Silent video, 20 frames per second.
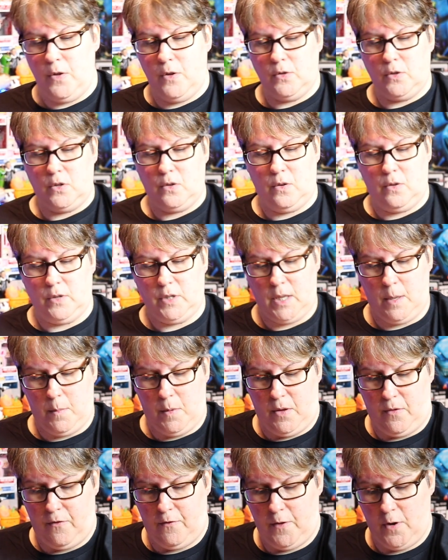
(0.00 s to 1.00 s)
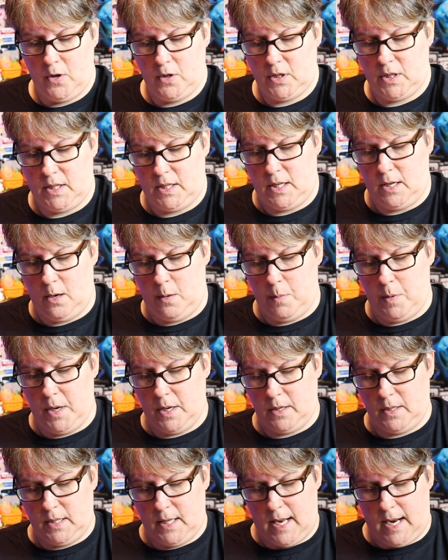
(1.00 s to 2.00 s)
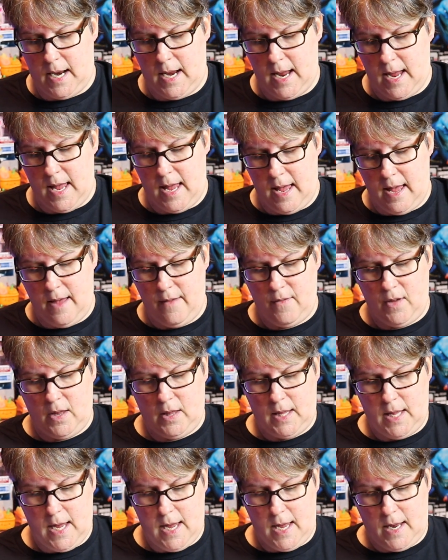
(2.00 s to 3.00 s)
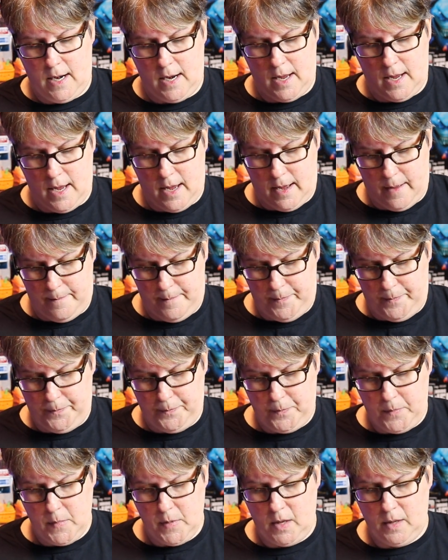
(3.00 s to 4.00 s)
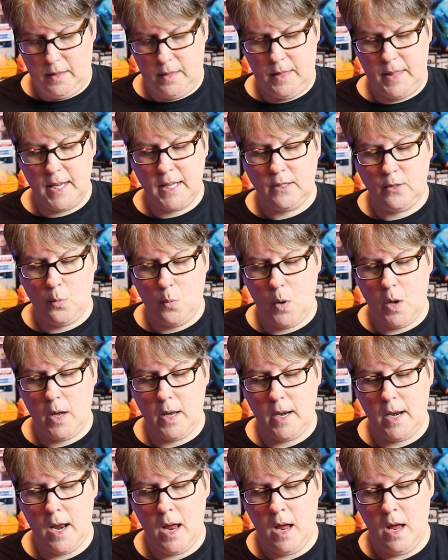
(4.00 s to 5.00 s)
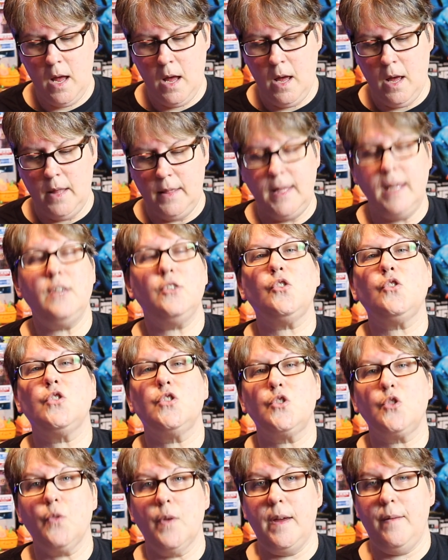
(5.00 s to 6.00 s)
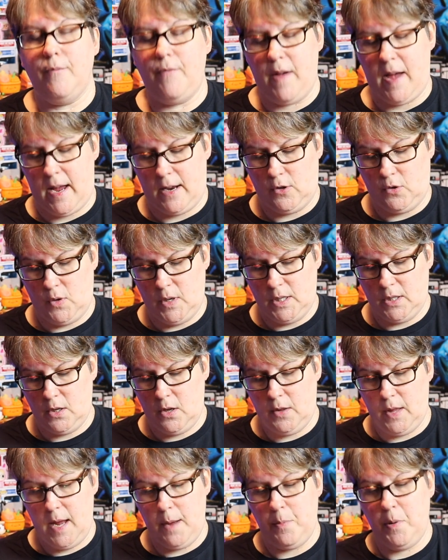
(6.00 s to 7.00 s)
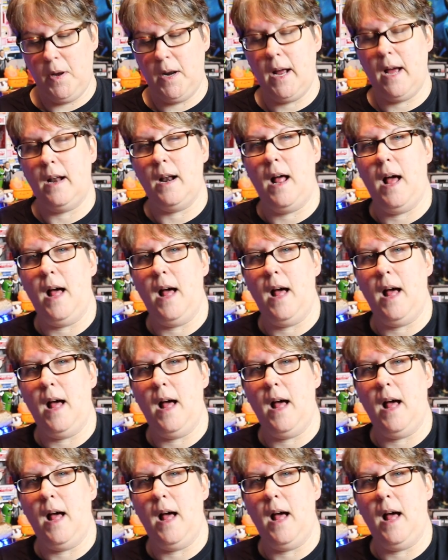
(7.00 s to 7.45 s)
those are some of the first steelbooks that I have. And then this one, these are Scream Factory. So they put out